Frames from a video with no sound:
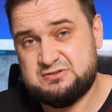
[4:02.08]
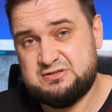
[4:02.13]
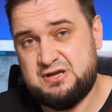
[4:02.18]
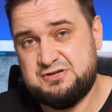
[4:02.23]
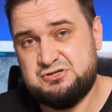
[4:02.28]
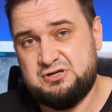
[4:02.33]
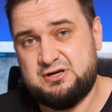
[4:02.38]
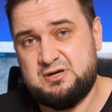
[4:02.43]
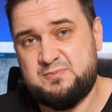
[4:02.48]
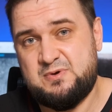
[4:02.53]

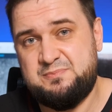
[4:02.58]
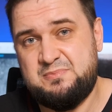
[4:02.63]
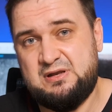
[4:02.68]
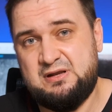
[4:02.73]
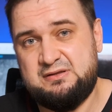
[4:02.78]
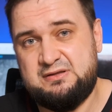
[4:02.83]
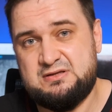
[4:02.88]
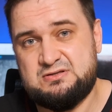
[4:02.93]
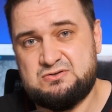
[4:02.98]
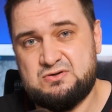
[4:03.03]
staging
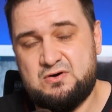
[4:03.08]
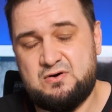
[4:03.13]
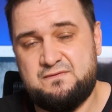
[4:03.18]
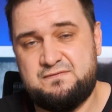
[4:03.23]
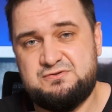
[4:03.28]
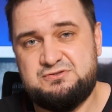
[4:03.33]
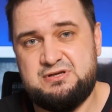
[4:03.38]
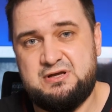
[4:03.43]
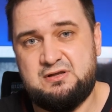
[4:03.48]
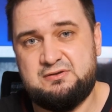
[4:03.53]
capabilities of
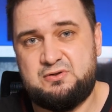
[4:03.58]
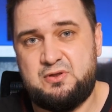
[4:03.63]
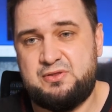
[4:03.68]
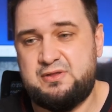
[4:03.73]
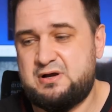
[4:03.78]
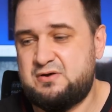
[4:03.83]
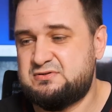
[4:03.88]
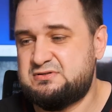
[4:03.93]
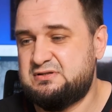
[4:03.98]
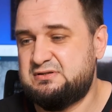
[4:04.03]

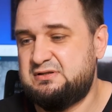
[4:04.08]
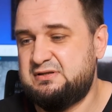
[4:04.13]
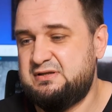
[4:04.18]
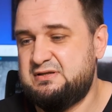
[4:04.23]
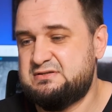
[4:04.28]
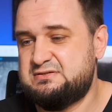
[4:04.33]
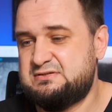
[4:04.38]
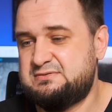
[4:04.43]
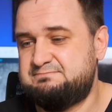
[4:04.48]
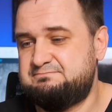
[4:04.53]
GL2000
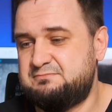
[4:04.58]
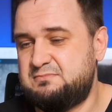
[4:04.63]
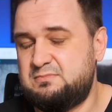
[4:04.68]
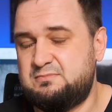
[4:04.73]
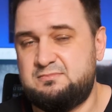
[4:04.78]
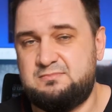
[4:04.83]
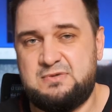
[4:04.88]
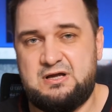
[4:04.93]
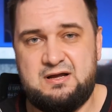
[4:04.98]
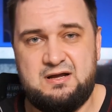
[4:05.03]
is
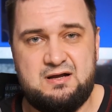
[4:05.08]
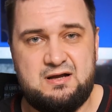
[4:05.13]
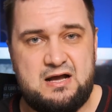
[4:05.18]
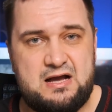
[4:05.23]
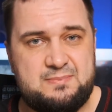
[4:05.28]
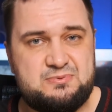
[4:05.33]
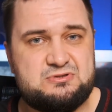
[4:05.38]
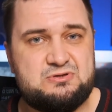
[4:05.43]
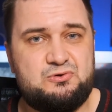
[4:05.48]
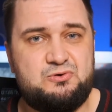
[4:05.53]

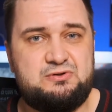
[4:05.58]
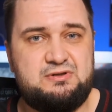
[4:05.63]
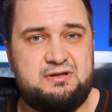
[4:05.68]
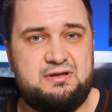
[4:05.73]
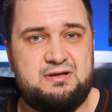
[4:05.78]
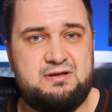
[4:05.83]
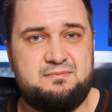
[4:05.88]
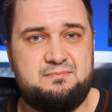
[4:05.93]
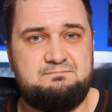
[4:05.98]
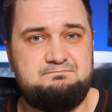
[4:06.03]

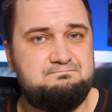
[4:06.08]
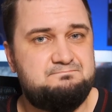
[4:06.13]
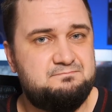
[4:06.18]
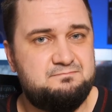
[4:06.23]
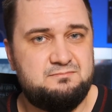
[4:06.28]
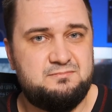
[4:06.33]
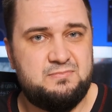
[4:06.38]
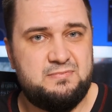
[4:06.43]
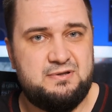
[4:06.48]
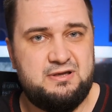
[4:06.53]
absolutely
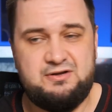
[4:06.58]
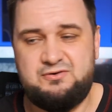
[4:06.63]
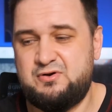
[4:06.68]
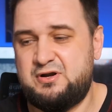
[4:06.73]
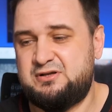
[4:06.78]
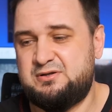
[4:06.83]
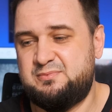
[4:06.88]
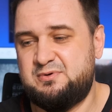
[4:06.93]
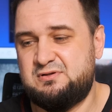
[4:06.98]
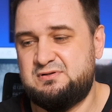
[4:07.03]

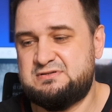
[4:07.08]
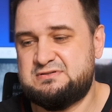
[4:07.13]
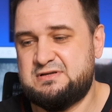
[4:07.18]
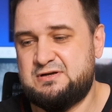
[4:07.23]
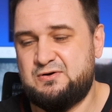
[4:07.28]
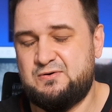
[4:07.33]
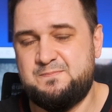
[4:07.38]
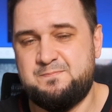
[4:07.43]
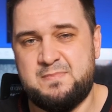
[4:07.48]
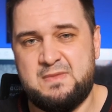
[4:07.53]
incredible.
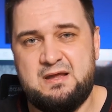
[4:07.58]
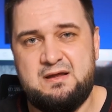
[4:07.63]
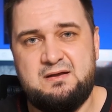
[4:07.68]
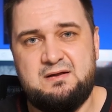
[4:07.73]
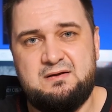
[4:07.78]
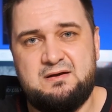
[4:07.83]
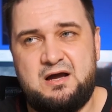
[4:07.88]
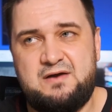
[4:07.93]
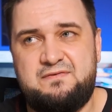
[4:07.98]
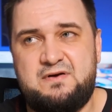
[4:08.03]
So
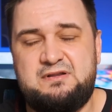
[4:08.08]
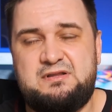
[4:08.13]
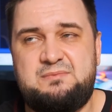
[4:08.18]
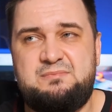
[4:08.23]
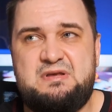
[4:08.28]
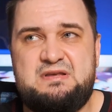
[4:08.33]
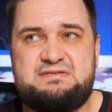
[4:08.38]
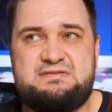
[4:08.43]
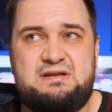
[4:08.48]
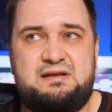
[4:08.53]
I find them
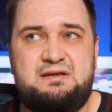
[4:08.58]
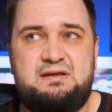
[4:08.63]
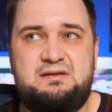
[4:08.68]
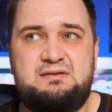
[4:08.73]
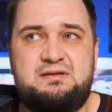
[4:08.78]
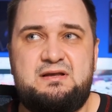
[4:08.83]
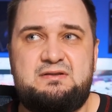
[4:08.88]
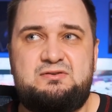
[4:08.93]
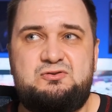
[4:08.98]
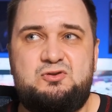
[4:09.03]
easily
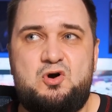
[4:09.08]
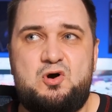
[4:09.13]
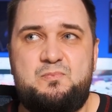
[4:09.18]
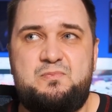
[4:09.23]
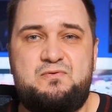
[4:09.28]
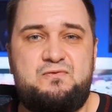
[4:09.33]
in the top